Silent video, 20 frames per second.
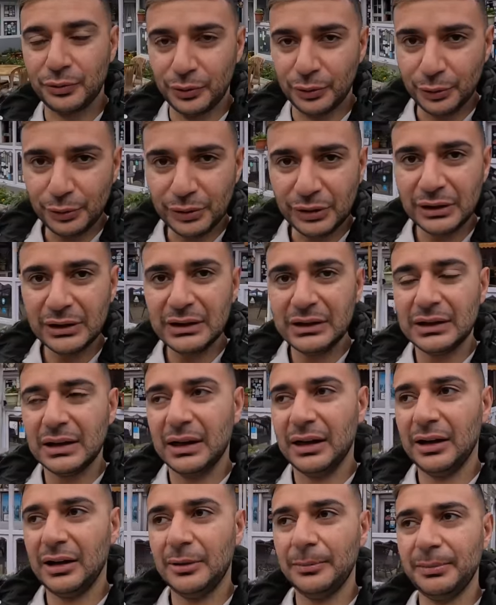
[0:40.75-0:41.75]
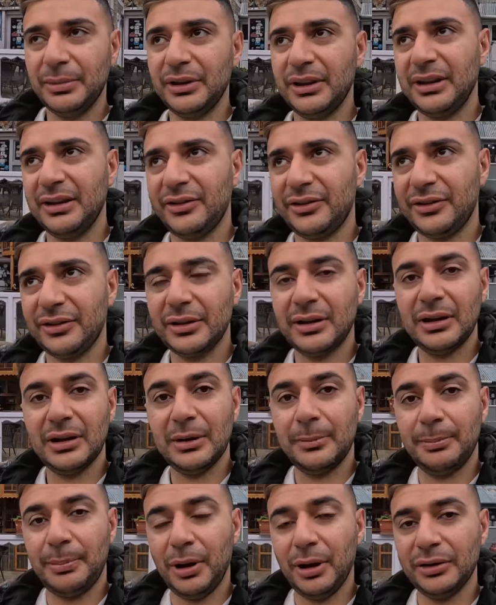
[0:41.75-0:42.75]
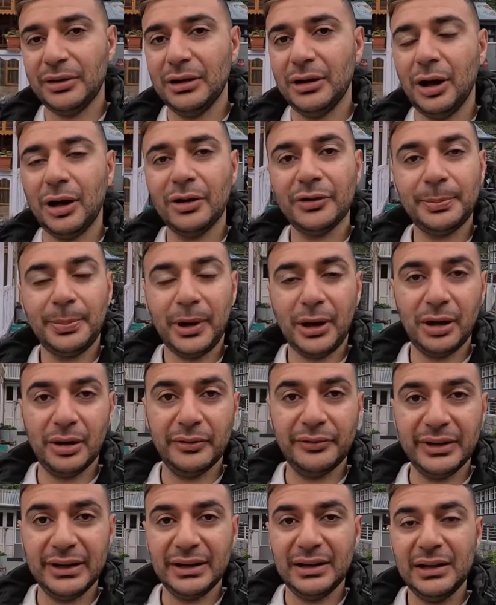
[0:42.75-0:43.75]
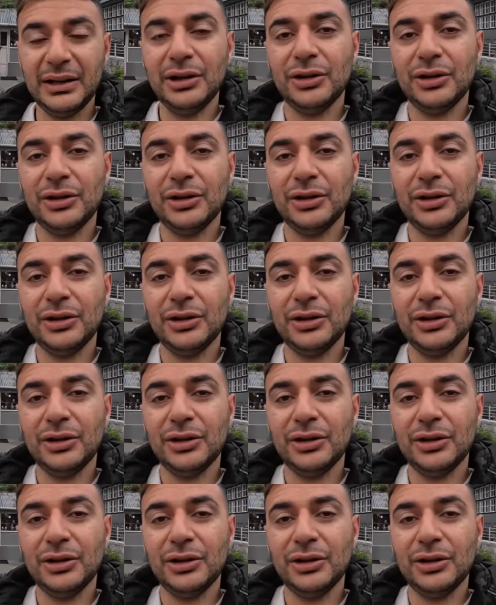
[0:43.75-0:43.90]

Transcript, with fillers: route. But there's a part, the last part of it